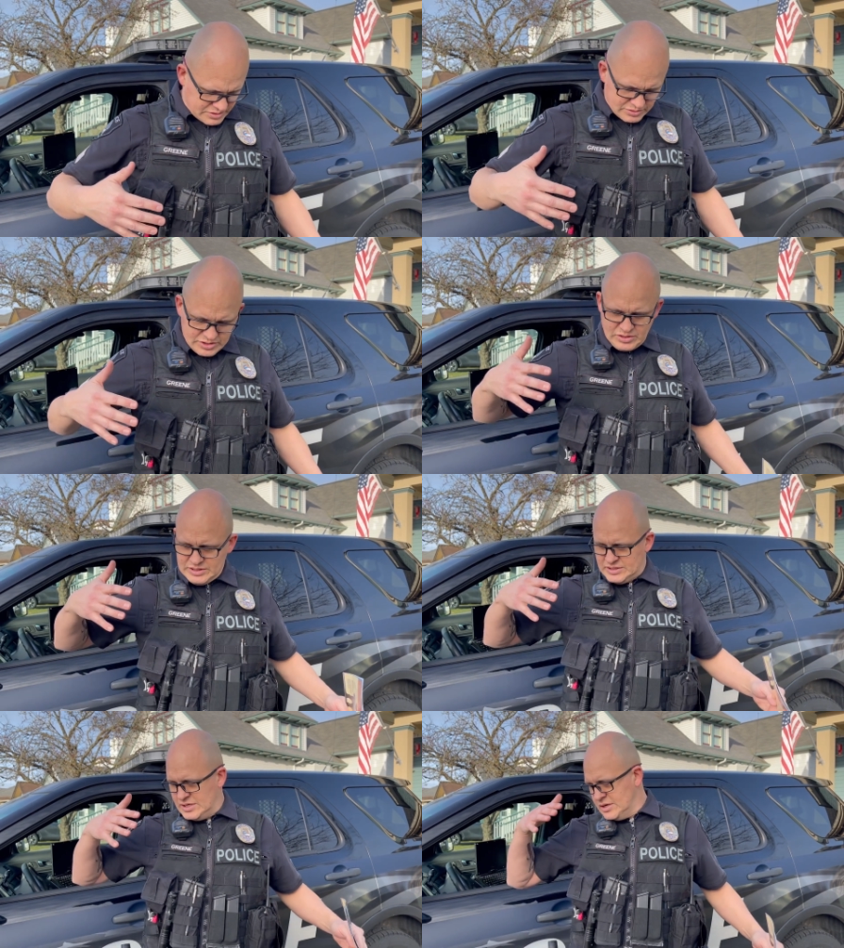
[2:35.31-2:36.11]
So as you
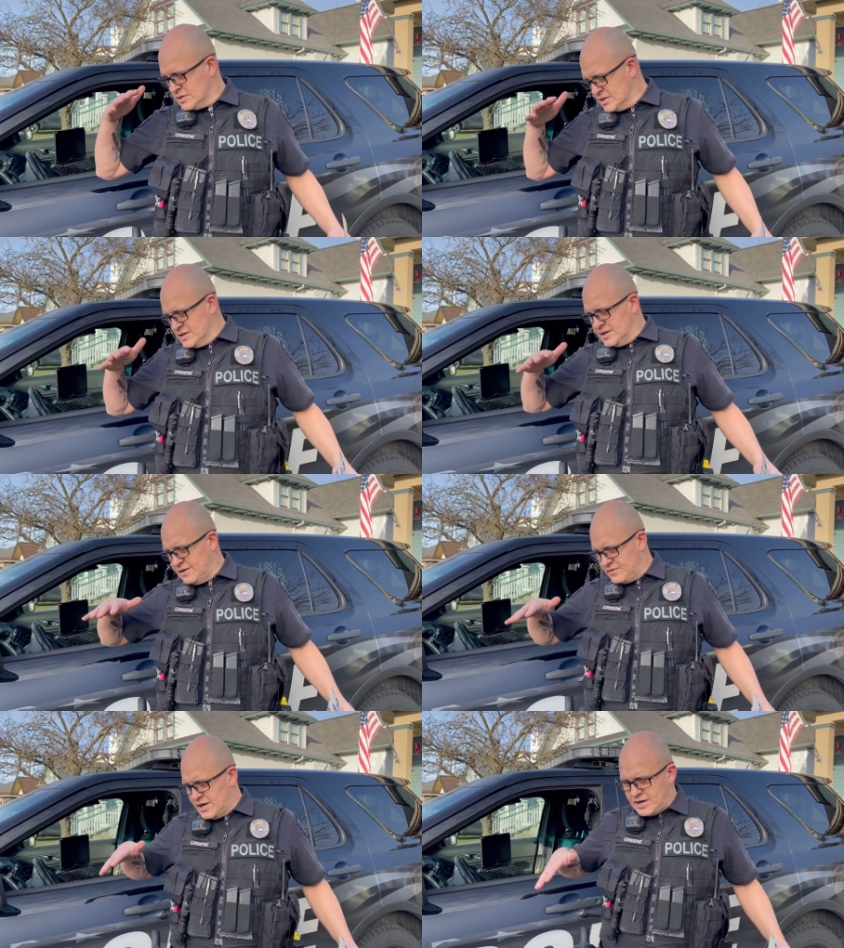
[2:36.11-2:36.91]
can see,
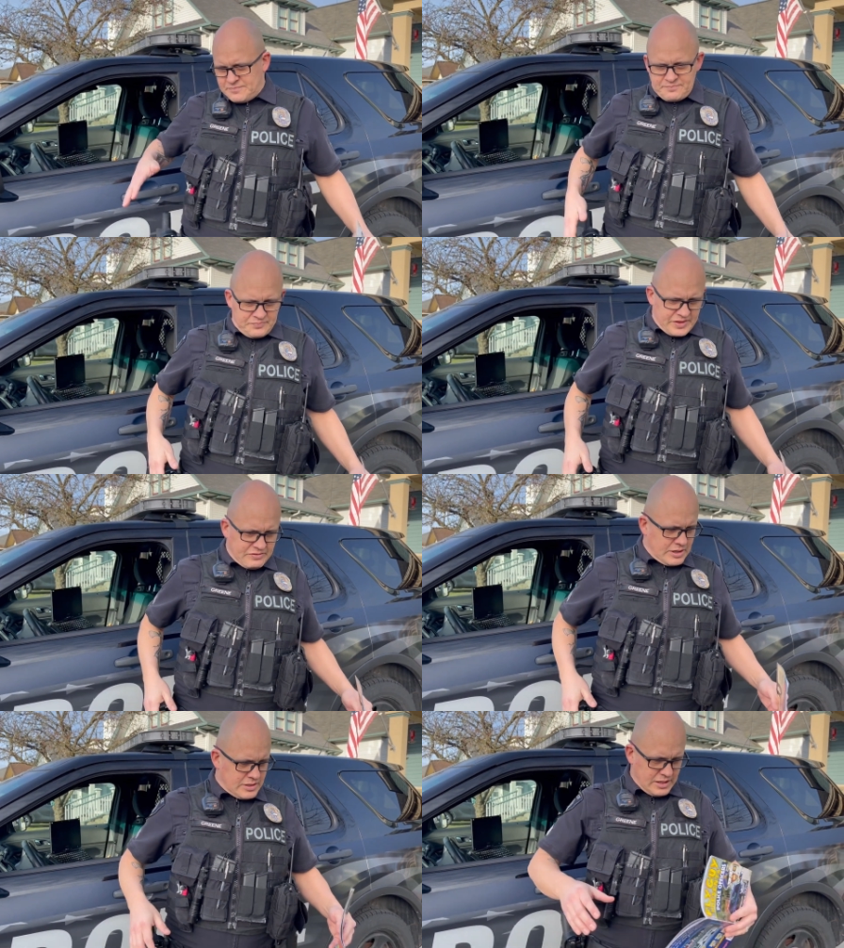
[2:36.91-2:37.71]
I've got a
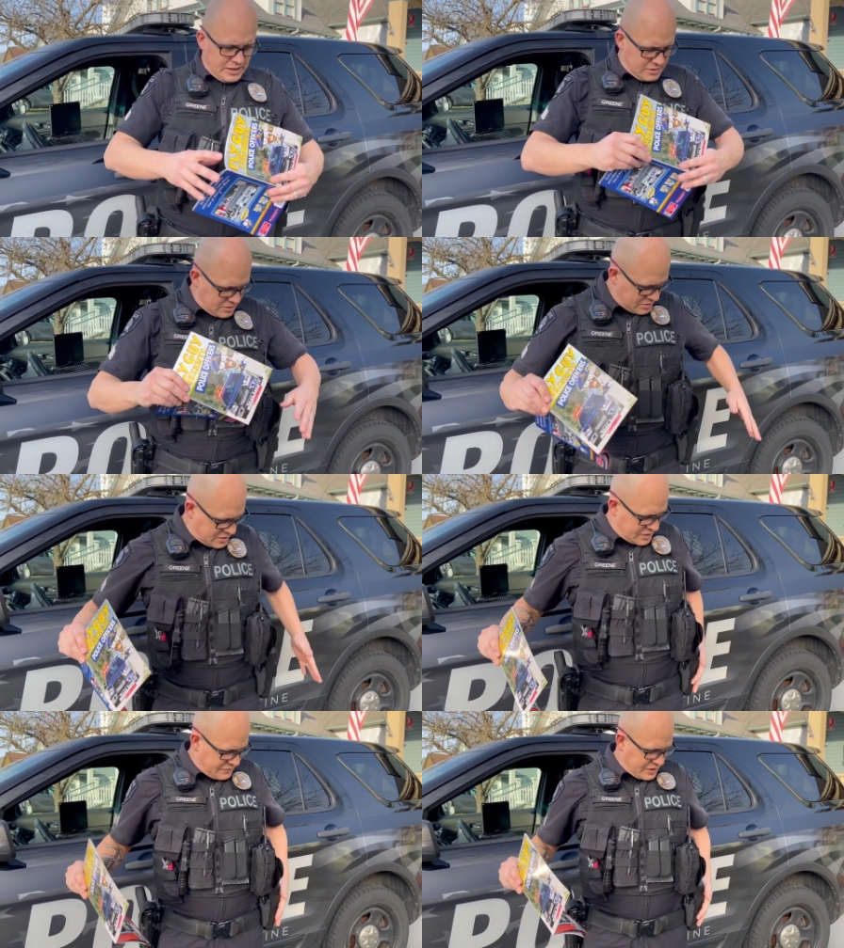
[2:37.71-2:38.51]
gun,
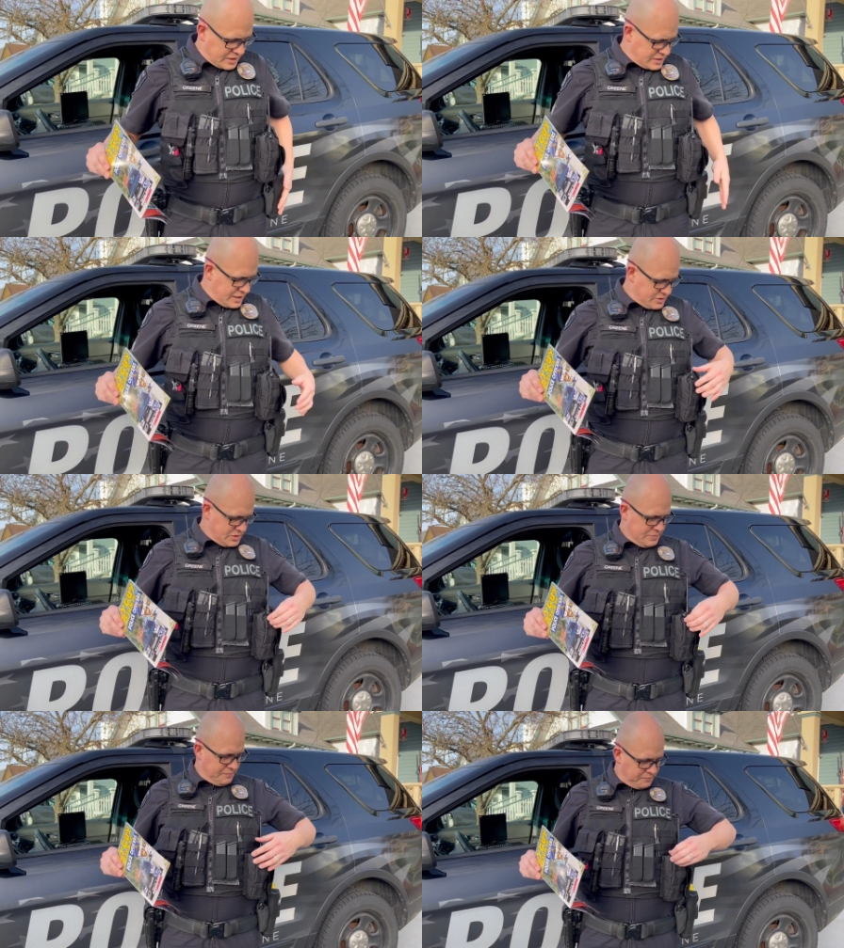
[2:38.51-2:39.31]
I've got a
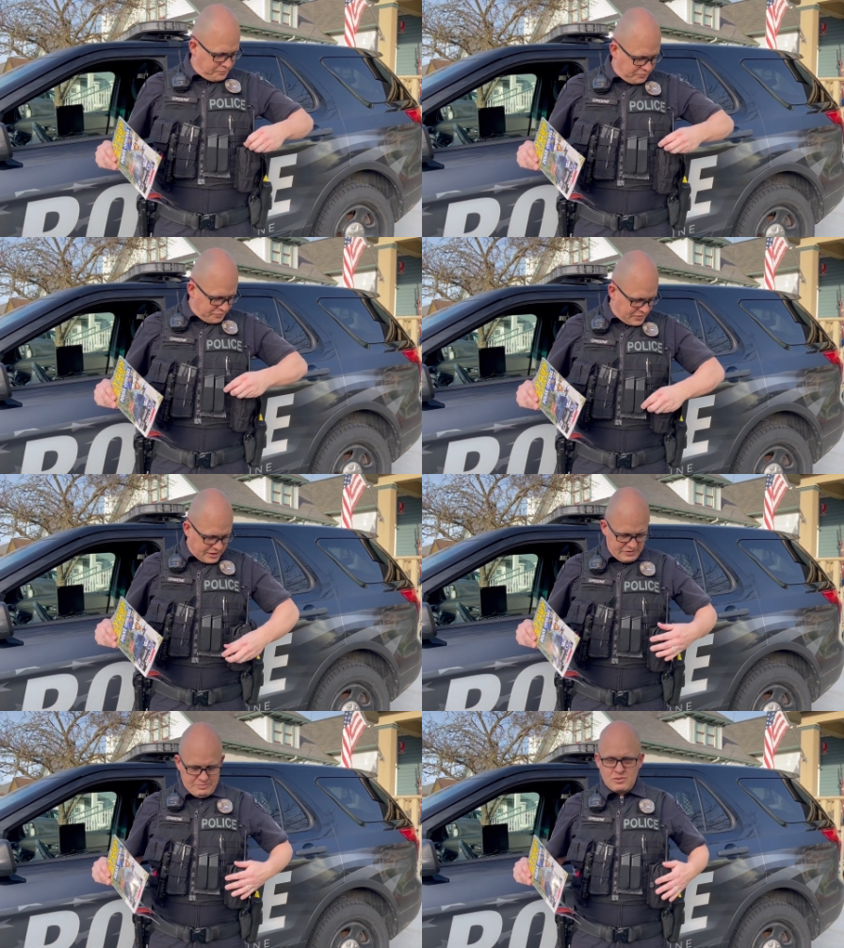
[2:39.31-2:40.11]
taser,
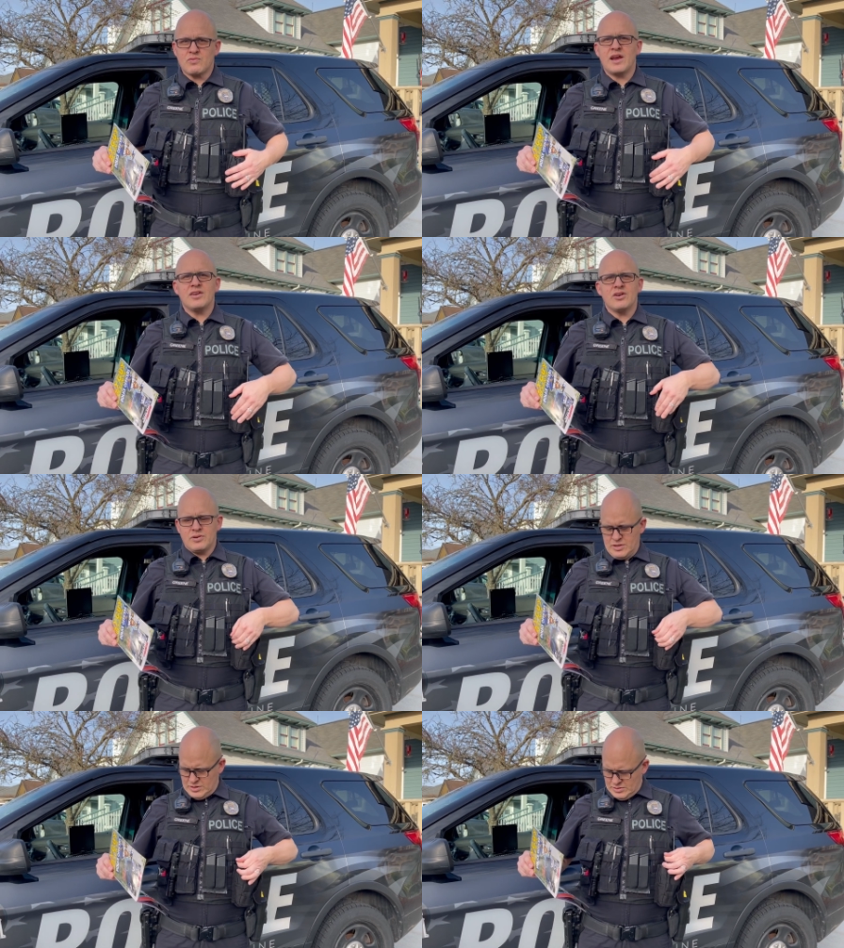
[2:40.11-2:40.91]
I've got my radio
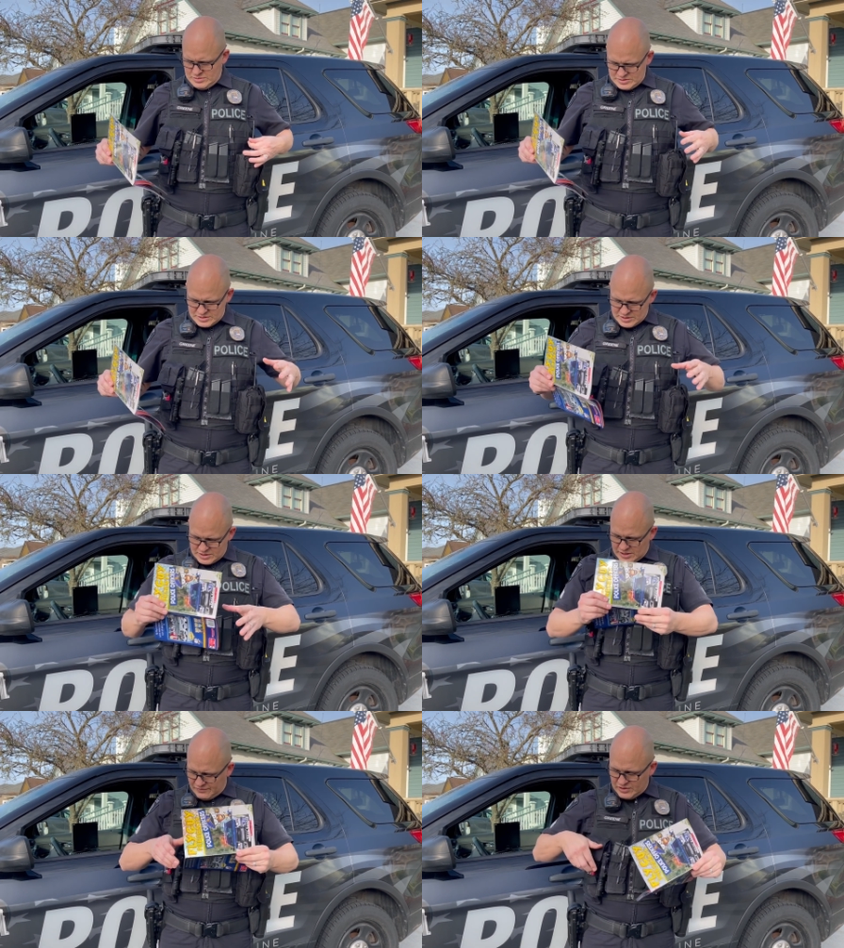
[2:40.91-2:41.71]
here,
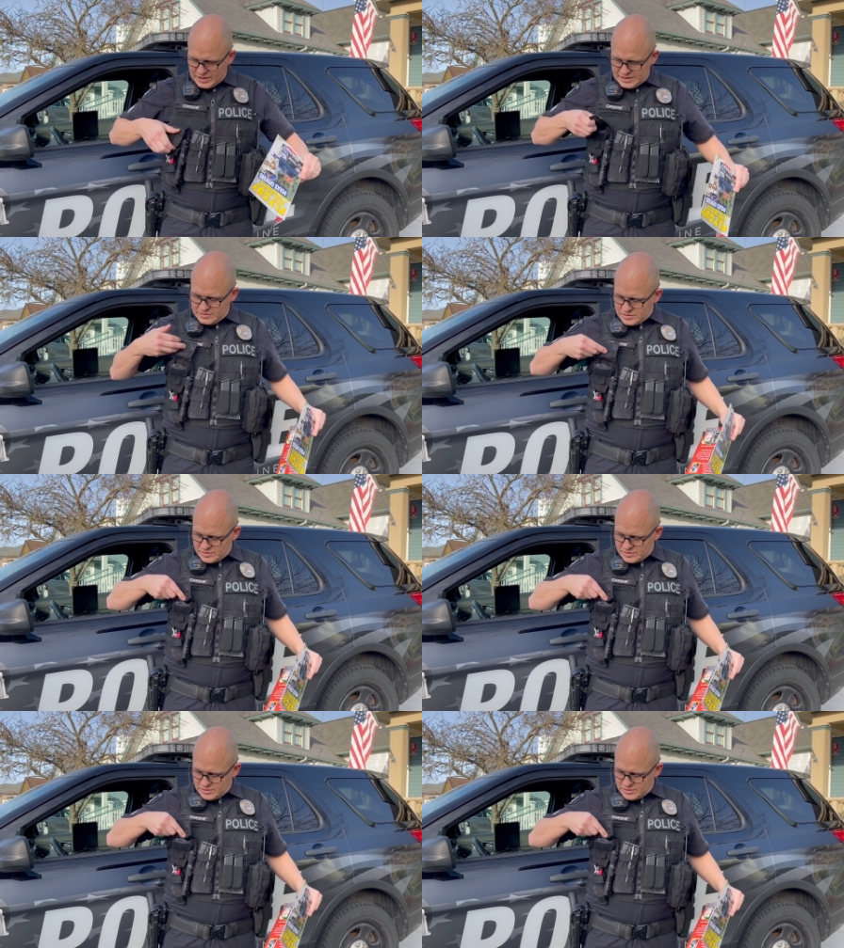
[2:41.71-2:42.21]
I've got